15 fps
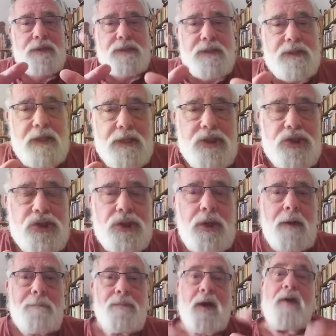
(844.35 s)
this niche
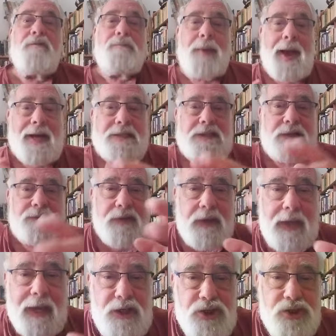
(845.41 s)
of
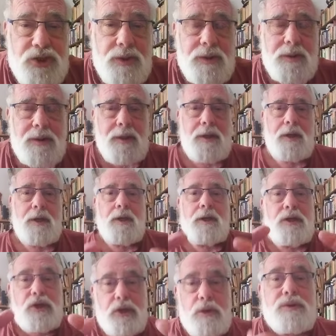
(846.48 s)
pacification,
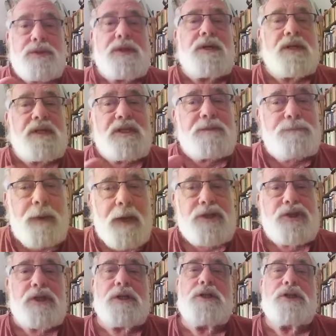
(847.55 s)
using
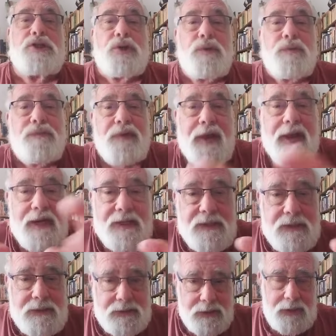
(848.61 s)
especially
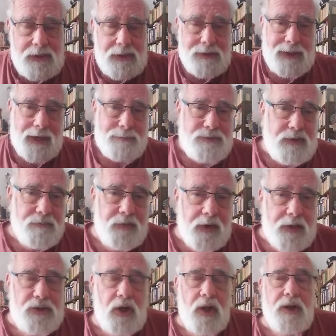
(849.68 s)
surveillance types of
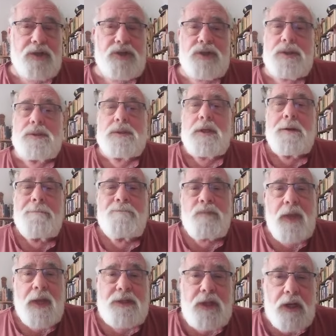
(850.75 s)
technologies
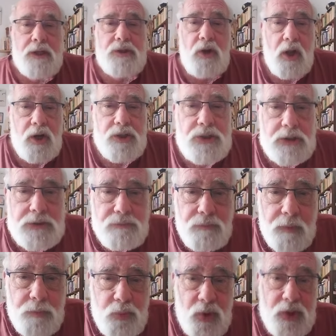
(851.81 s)
and technologies of
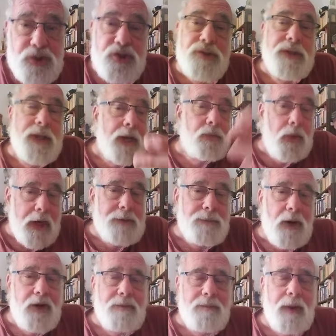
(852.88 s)
repression that I write
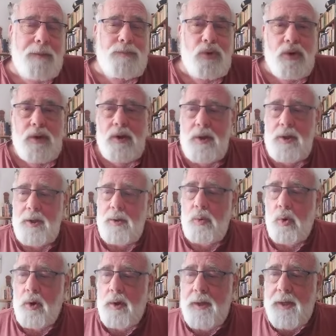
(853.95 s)
about in my book,
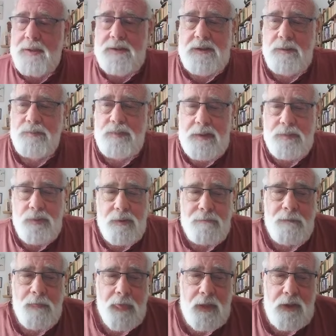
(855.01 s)
War Against the People.
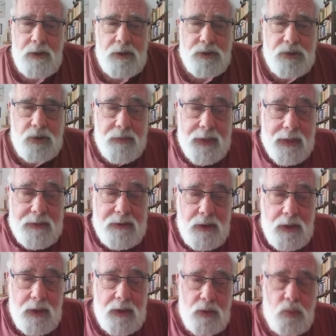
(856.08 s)
So
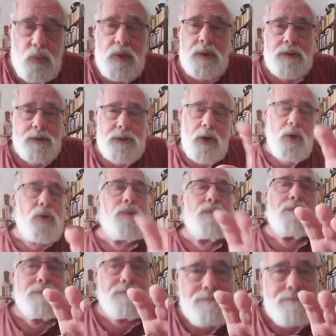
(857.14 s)
to